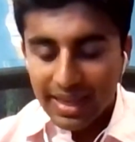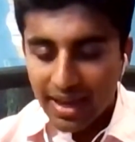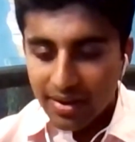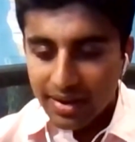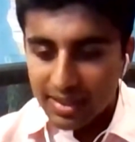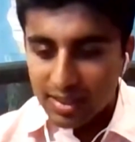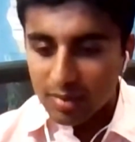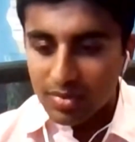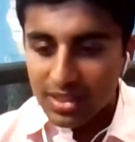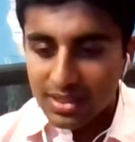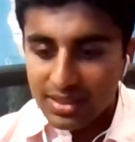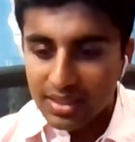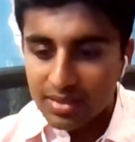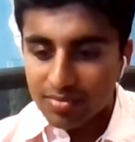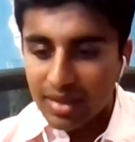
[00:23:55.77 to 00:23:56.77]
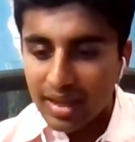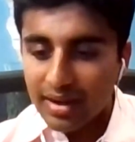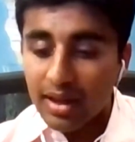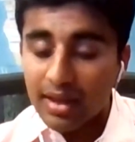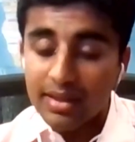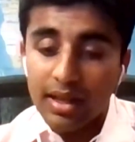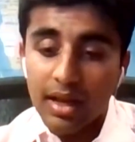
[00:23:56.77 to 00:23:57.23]
How can you miss it? And
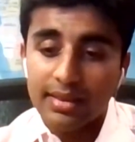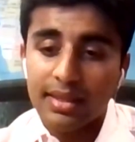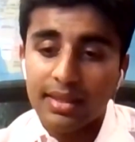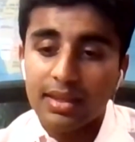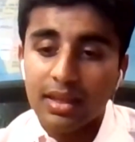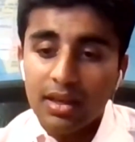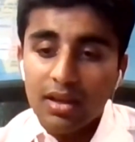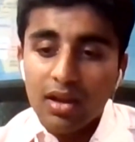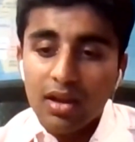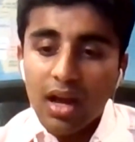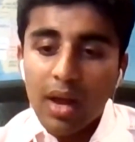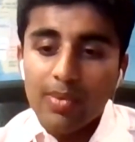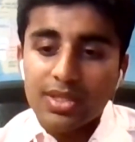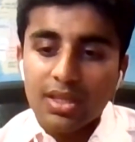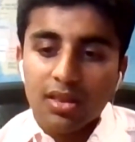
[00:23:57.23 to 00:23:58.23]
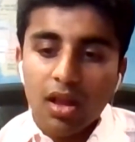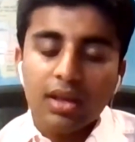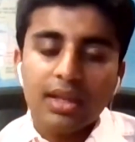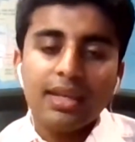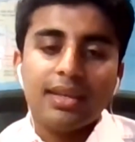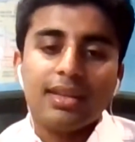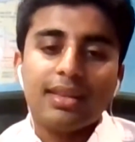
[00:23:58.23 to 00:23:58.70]
I think I was
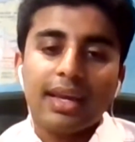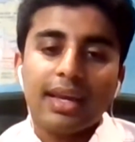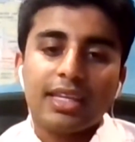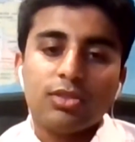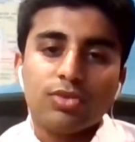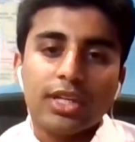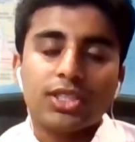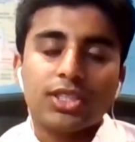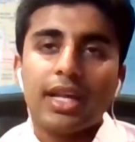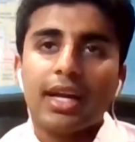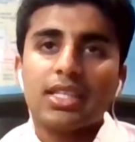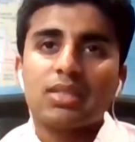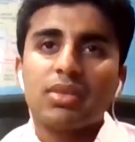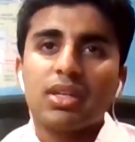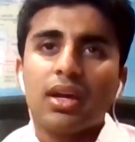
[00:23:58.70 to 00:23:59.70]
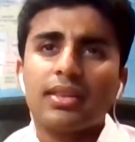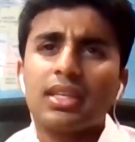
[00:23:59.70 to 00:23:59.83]
lucky that he reached out to me.